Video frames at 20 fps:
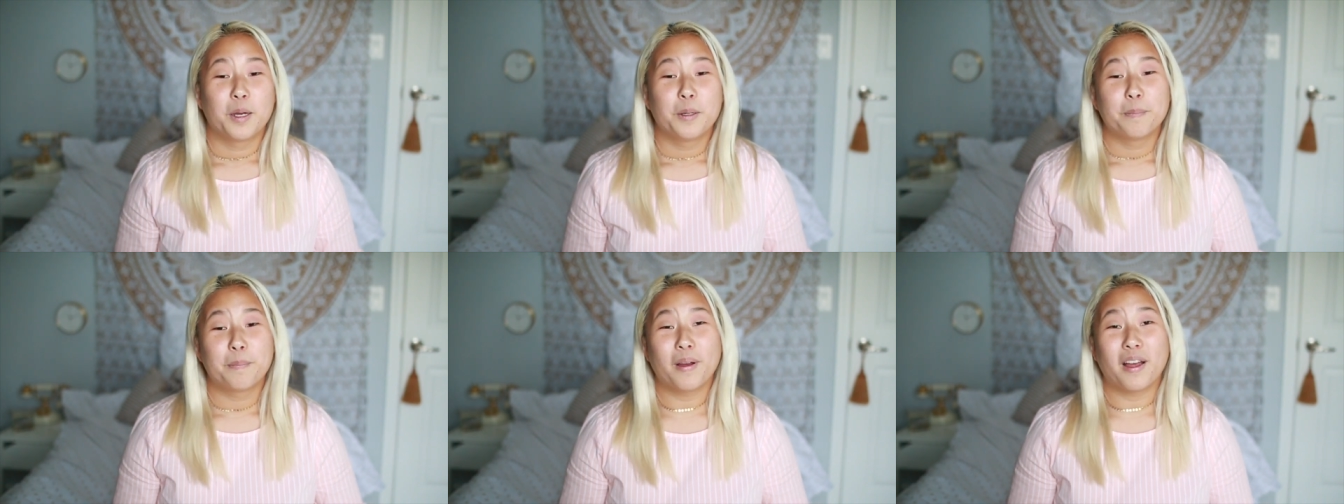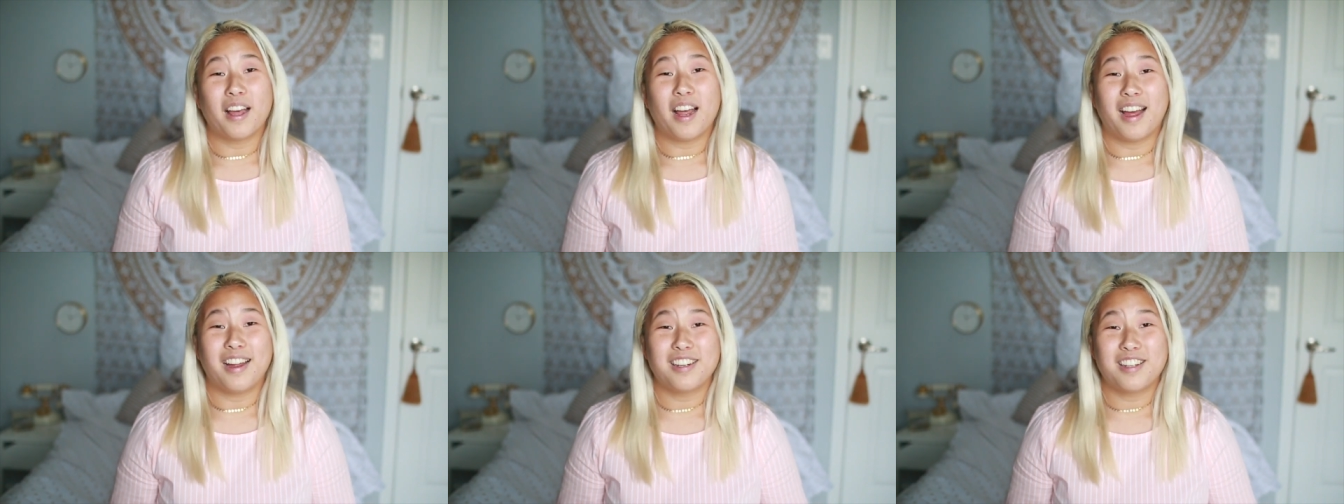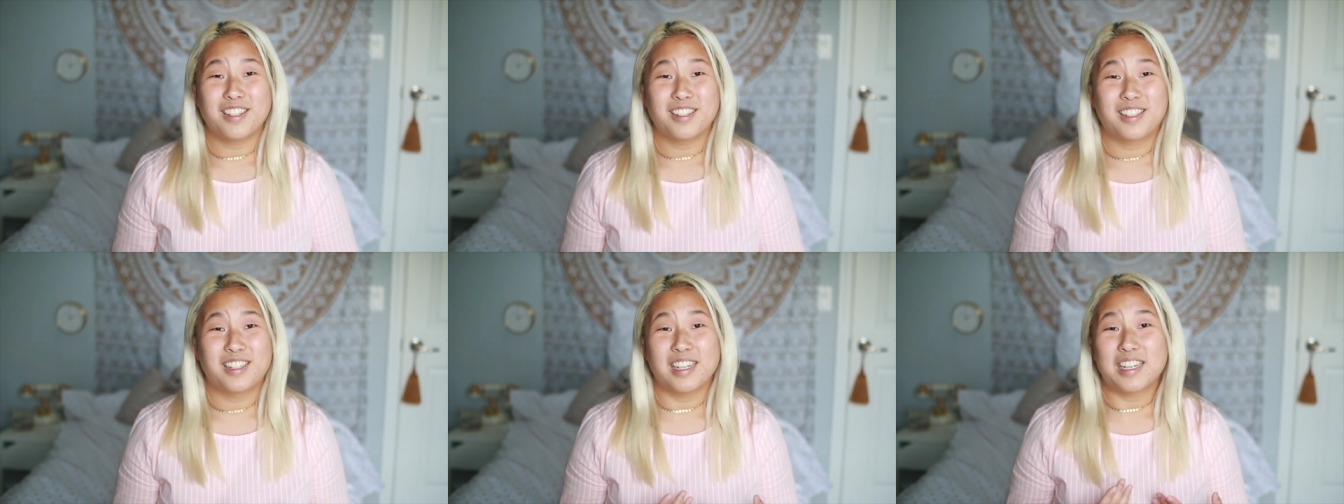but I
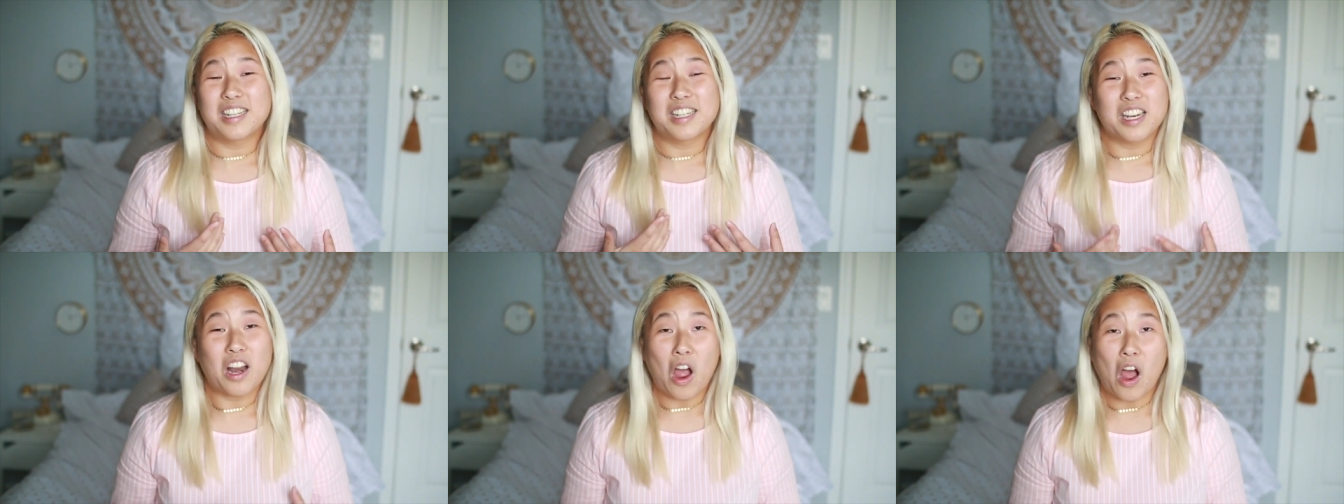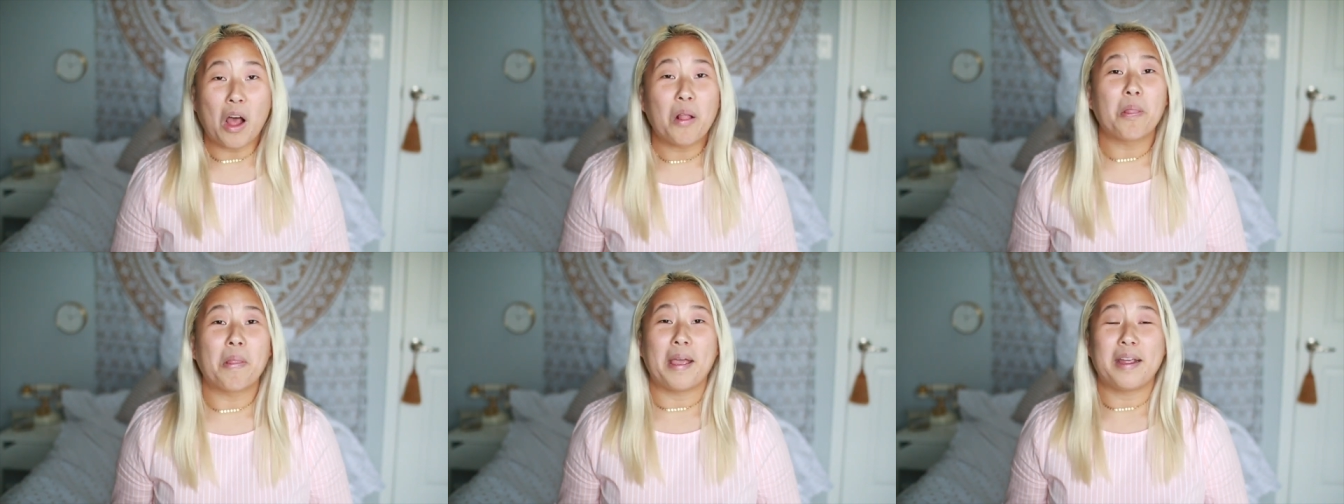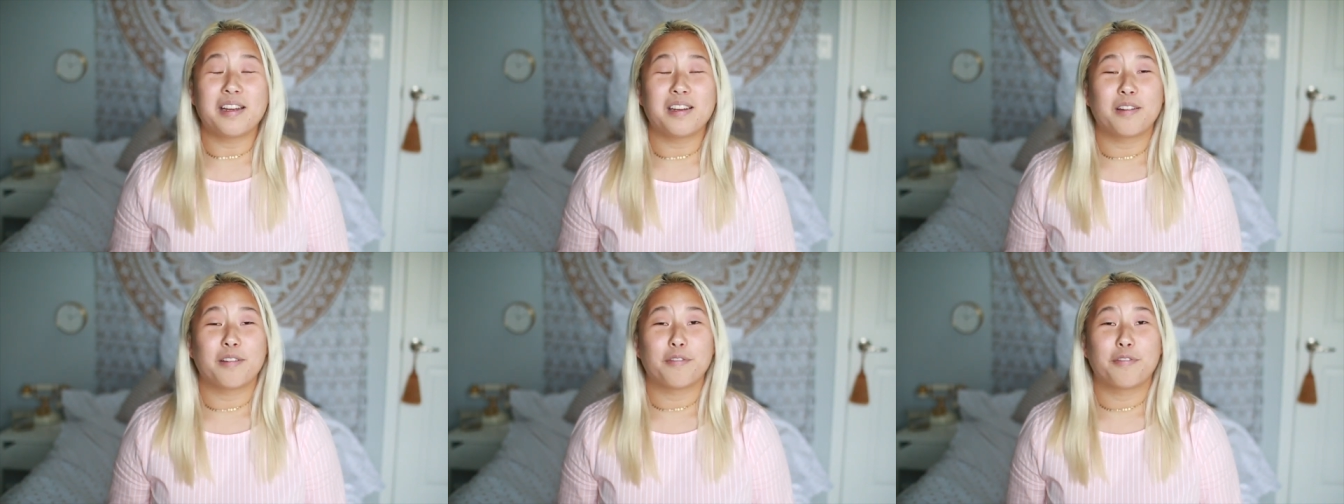just did not
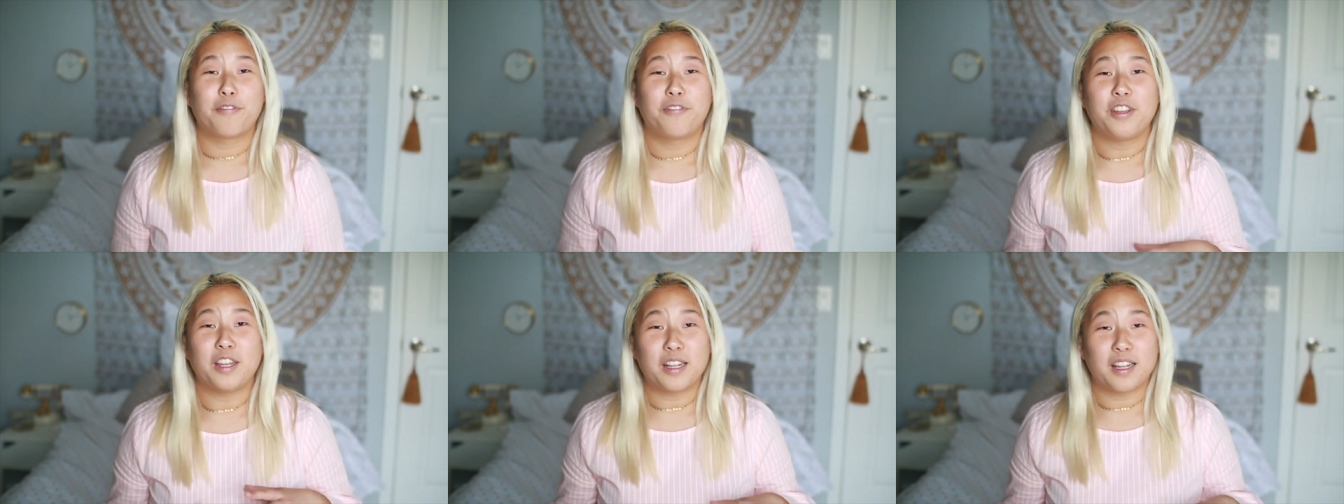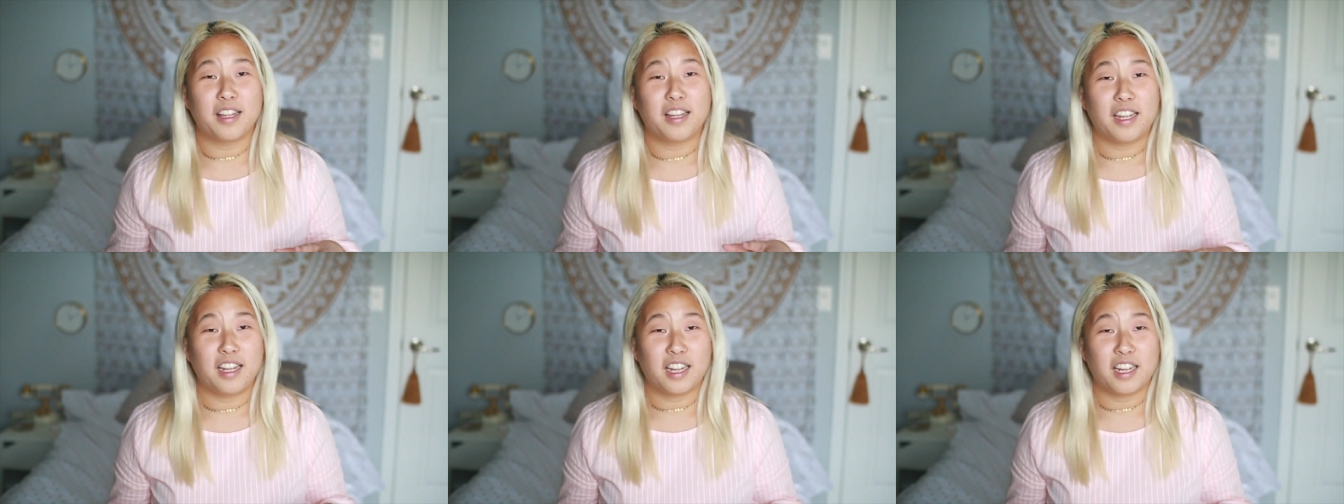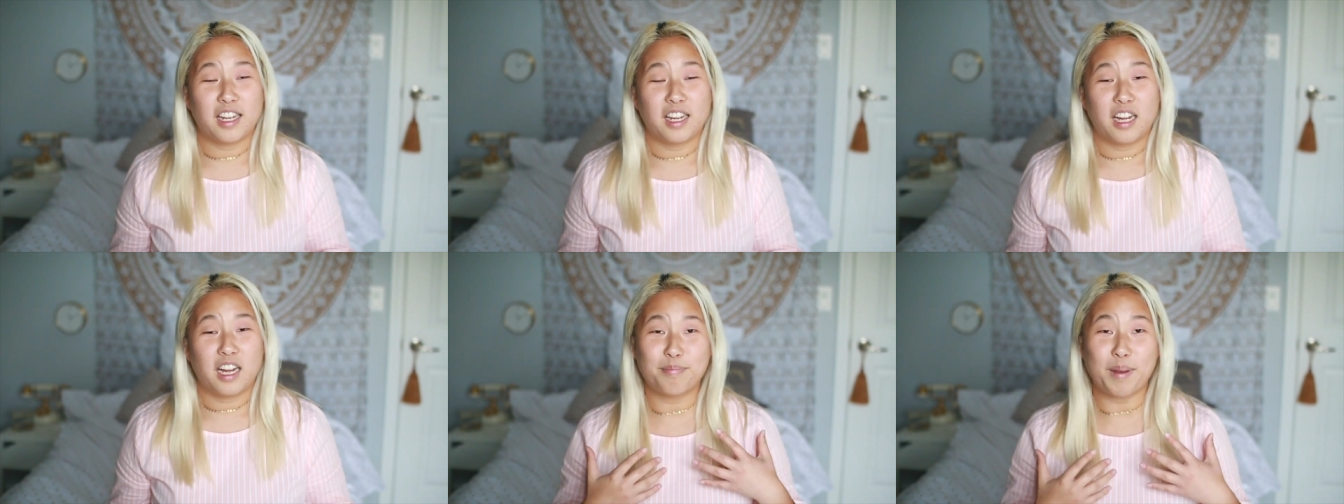like
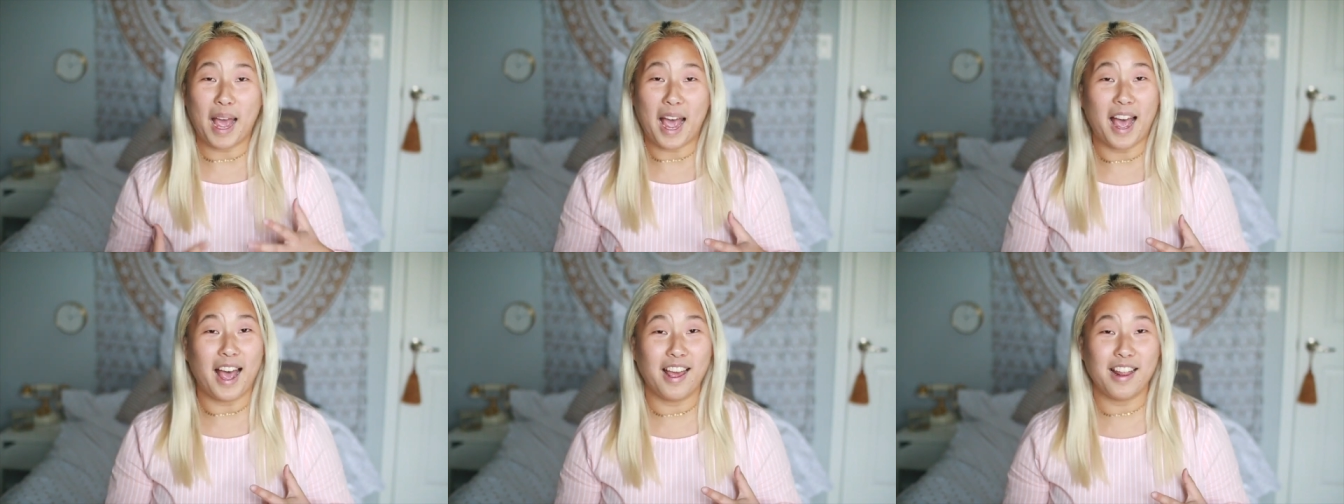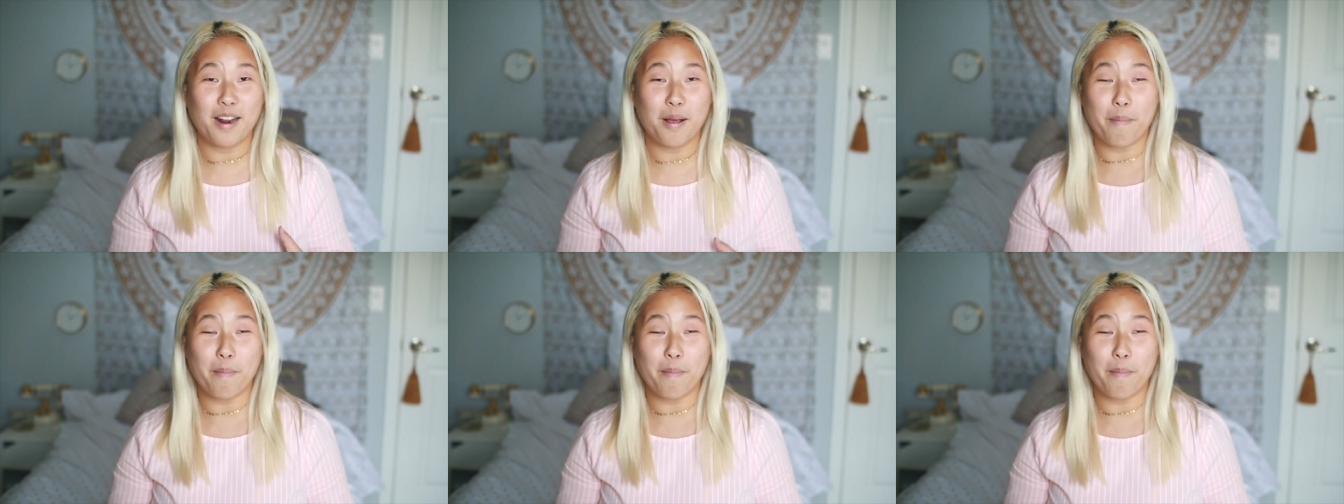feeling bad